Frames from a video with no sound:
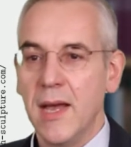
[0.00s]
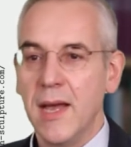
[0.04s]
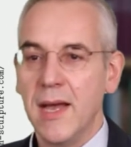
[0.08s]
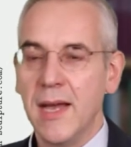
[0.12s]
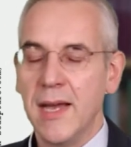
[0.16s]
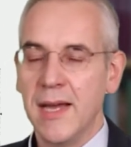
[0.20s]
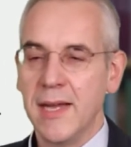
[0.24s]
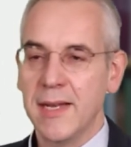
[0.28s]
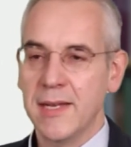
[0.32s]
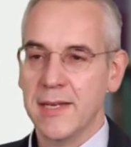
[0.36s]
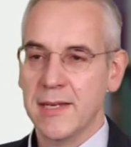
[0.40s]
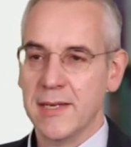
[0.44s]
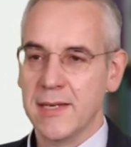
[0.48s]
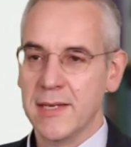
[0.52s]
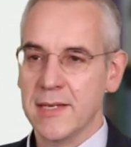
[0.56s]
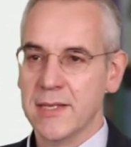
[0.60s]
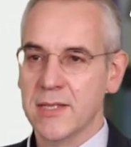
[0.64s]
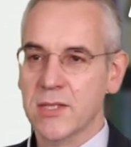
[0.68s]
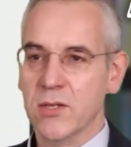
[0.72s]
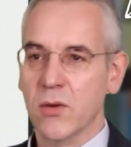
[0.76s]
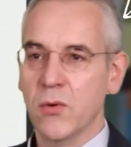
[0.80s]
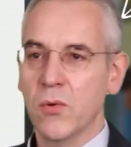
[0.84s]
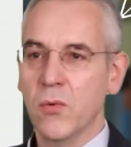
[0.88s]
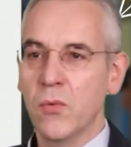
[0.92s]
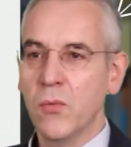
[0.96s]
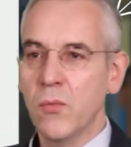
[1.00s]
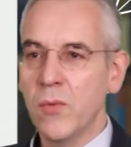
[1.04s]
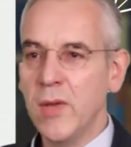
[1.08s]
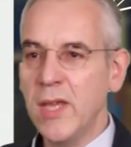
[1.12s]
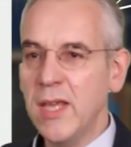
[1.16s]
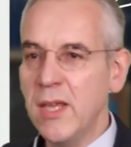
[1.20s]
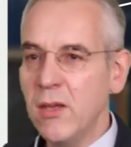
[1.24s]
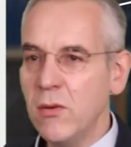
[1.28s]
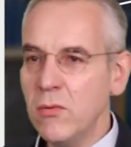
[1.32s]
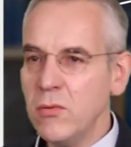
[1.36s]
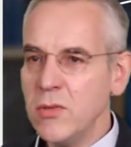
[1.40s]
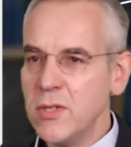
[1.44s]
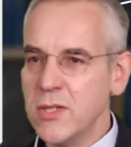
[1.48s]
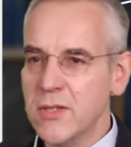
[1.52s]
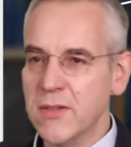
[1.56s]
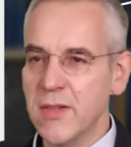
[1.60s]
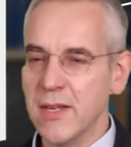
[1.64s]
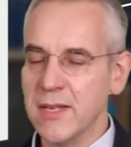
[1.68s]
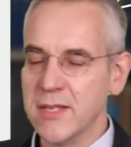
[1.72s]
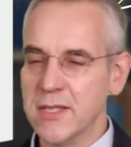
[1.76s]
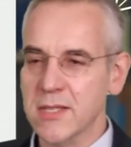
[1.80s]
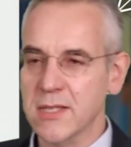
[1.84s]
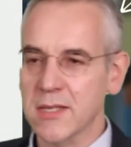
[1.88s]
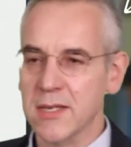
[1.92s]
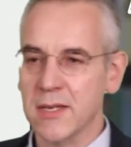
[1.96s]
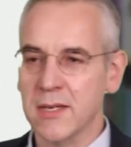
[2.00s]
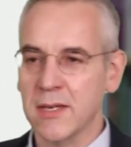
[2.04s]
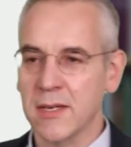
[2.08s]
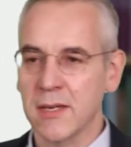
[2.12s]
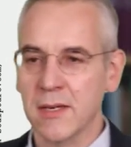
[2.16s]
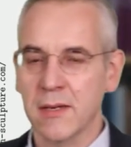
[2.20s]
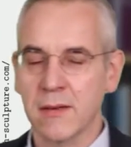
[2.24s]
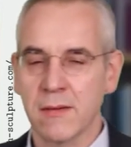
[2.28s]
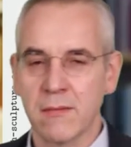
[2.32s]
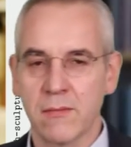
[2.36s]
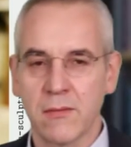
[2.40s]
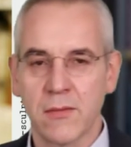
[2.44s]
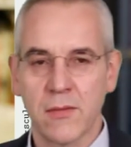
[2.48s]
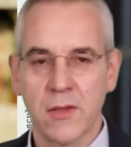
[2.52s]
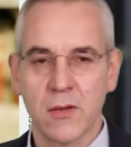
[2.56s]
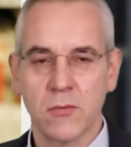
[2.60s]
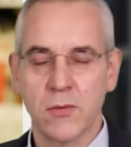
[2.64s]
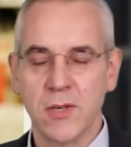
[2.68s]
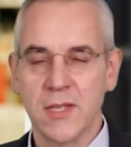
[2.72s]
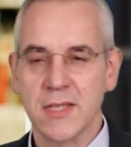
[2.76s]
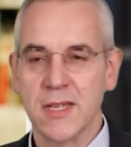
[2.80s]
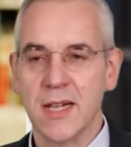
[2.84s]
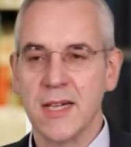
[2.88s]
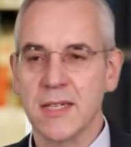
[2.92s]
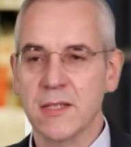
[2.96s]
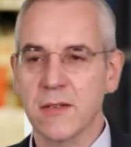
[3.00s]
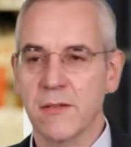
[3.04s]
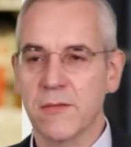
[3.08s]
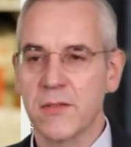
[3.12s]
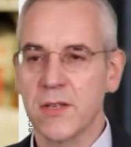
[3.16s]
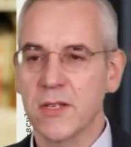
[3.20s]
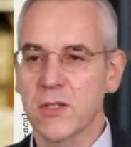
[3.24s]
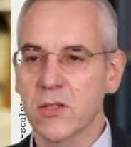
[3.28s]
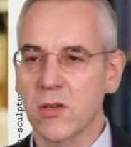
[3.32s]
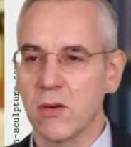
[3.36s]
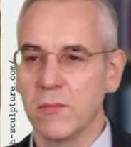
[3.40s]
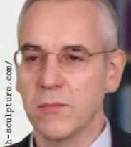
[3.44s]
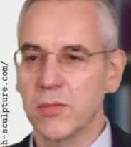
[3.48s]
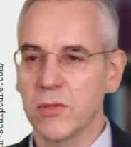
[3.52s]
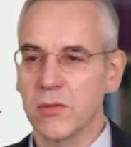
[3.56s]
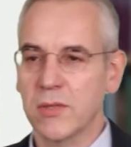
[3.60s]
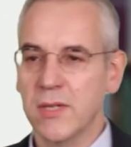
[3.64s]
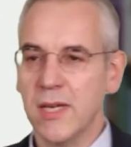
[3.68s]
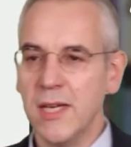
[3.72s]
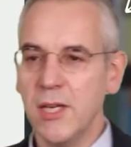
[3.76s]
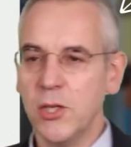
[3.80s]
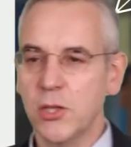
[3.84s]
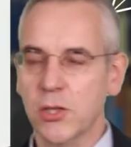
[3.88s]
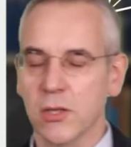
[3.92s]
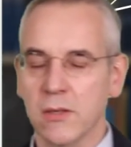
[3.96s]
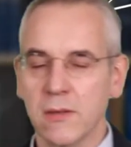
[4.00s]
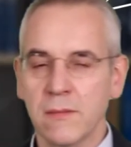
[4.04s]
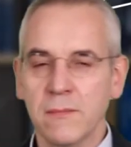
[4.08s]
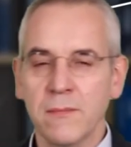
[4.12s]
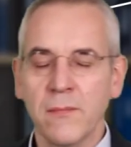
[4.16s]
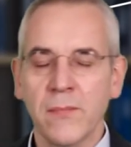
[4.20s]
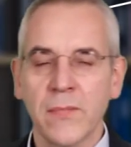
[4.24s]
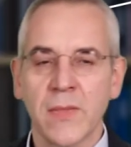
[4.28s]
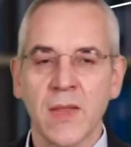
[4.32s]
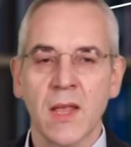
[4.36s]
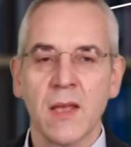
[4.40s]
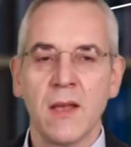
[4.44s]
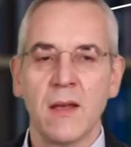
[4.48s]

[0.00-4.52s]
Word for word: And uh, so we use this, uh, the result of this computation.